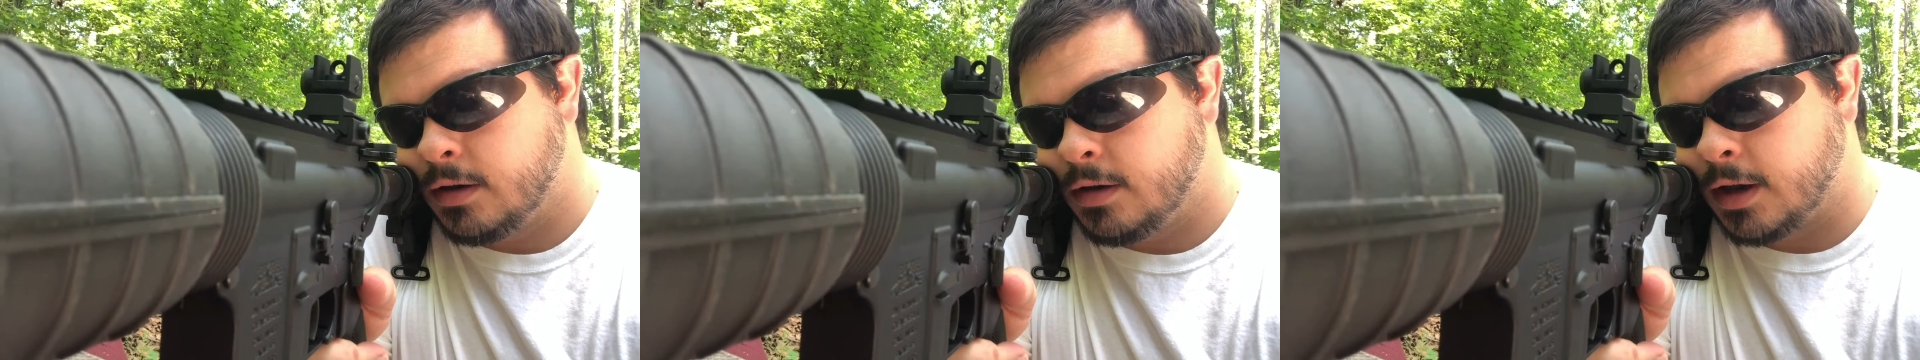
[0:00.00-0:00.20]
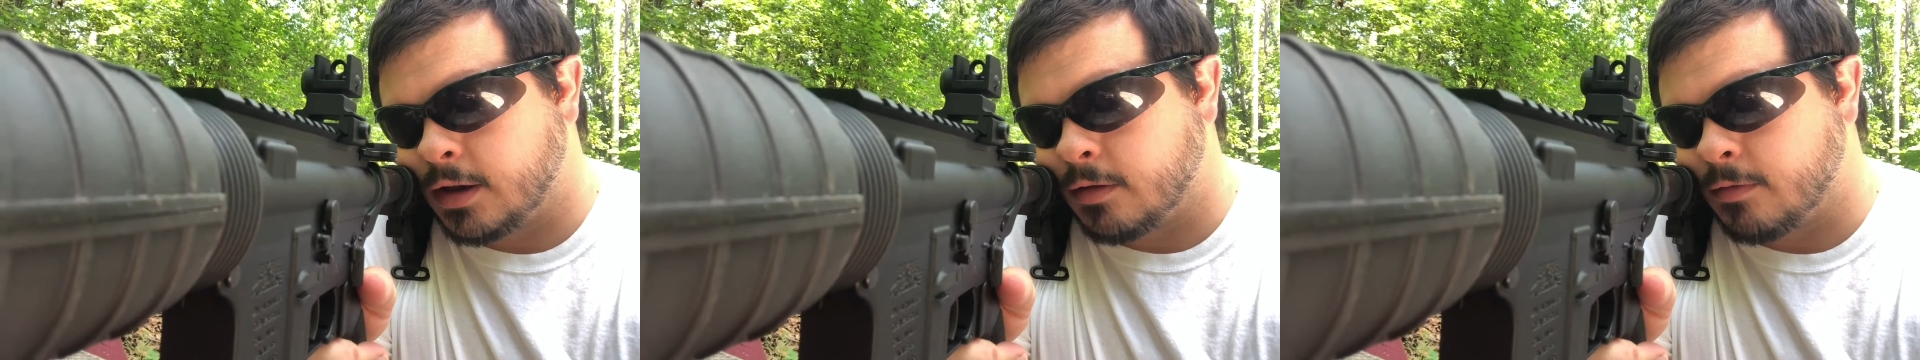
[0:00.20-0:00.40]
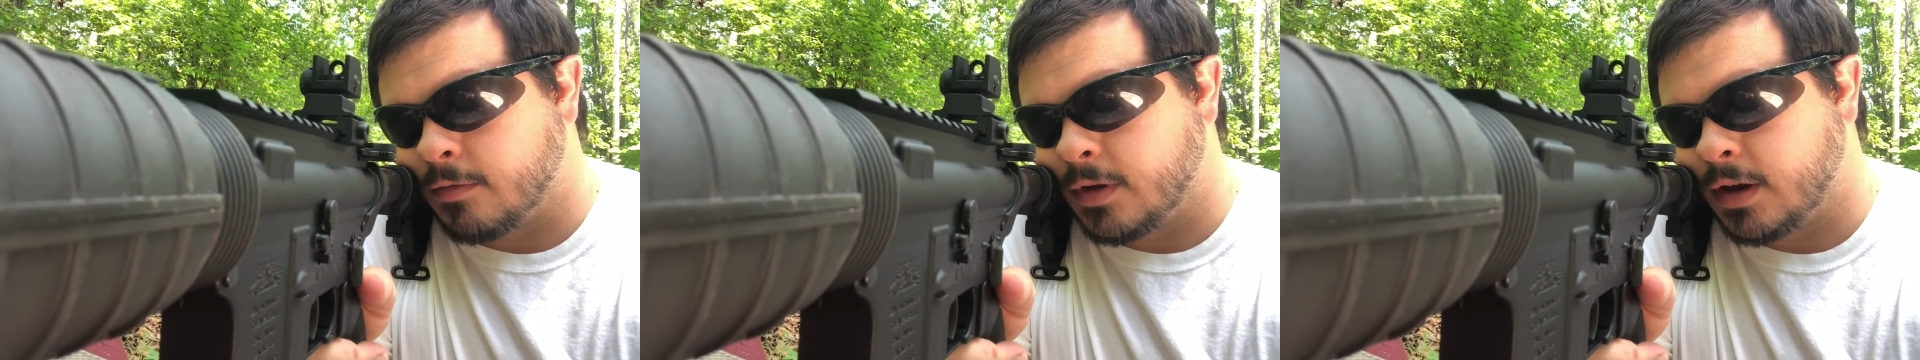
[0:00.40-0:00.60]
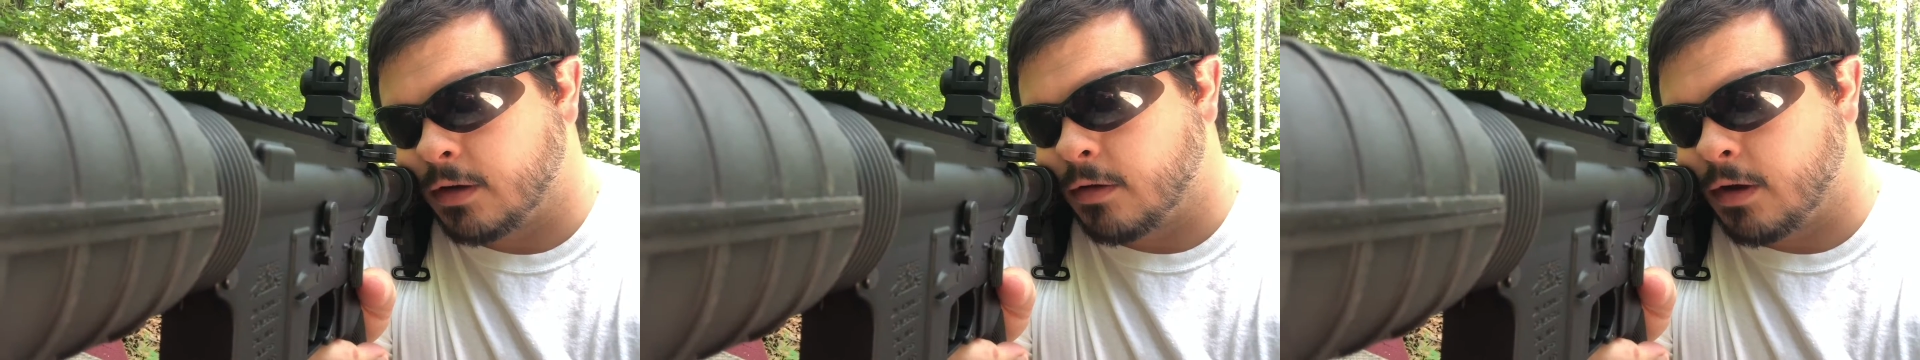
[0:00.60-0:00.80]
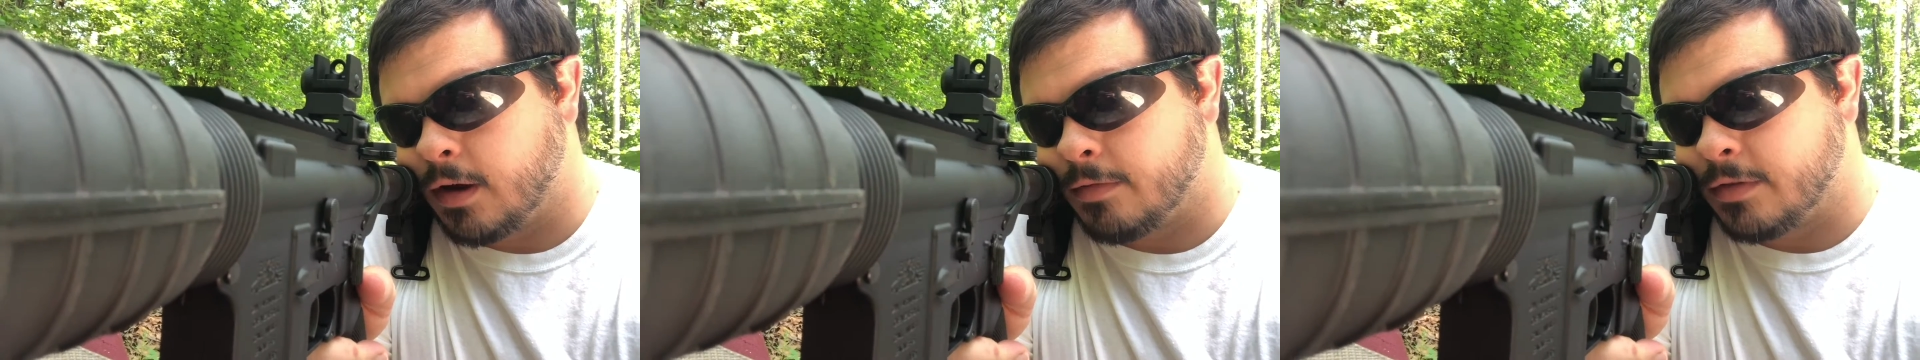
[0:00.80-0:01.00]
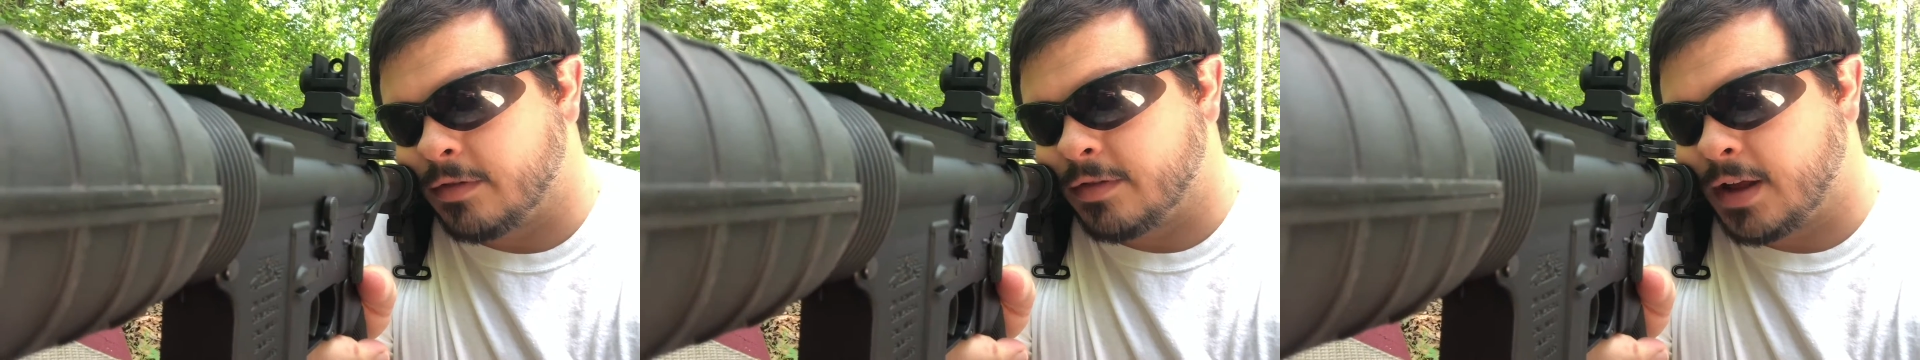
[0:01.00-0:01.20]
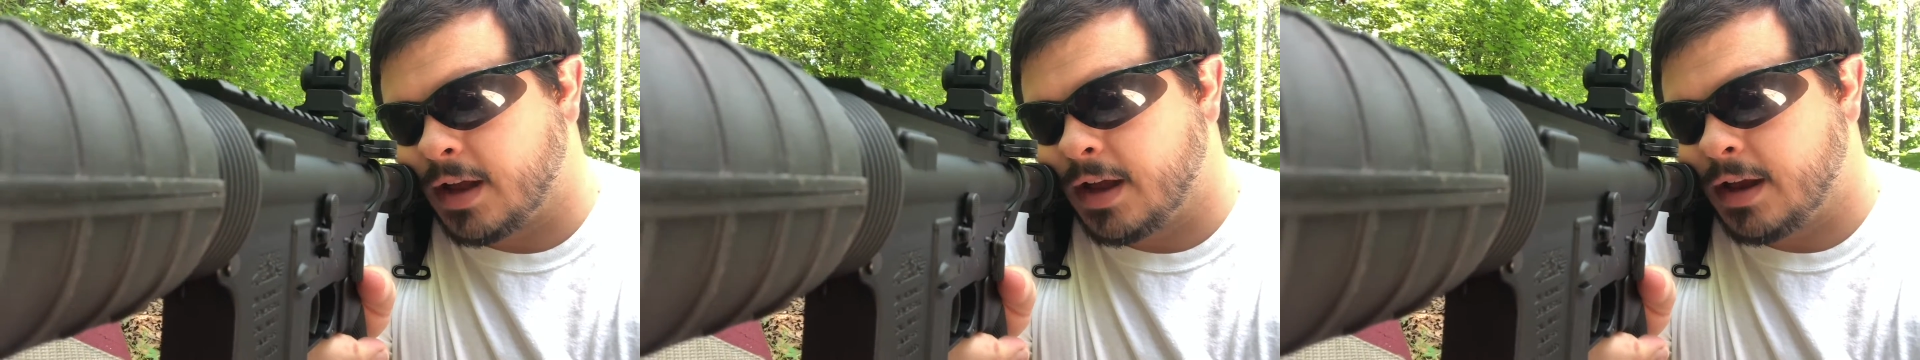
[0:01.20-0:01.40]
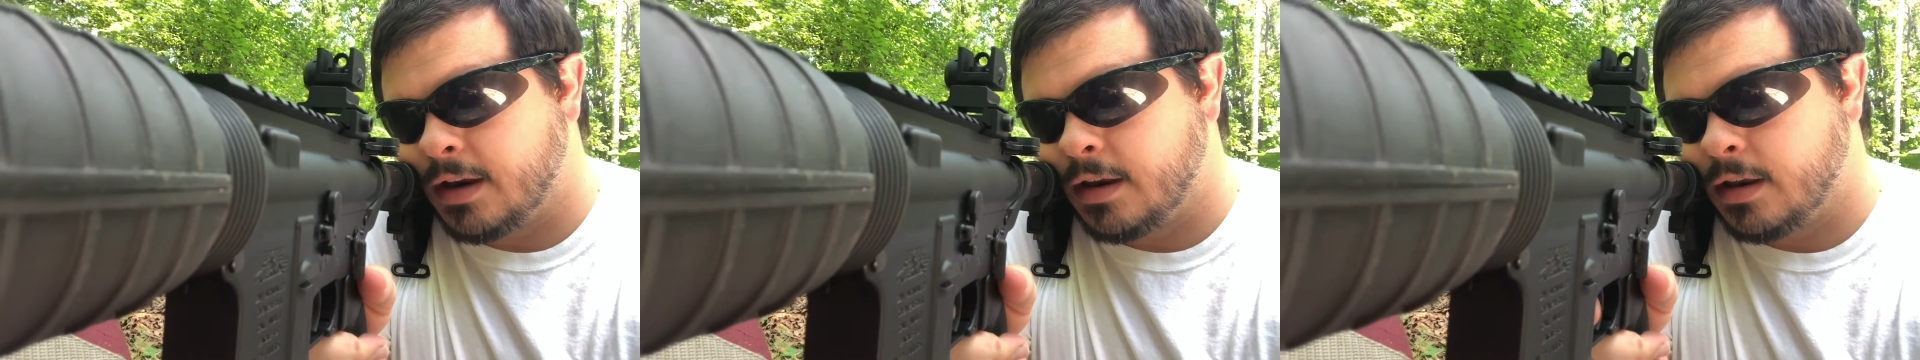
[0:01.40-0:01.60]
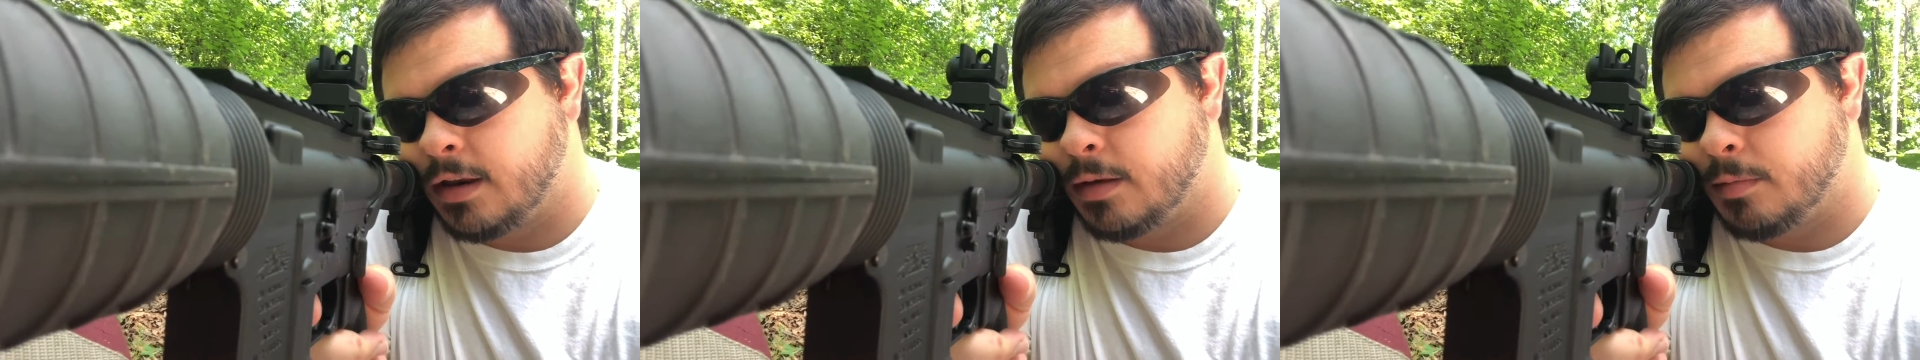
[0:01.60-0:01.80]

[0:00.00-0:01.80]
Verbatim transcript: Take your finger off the side,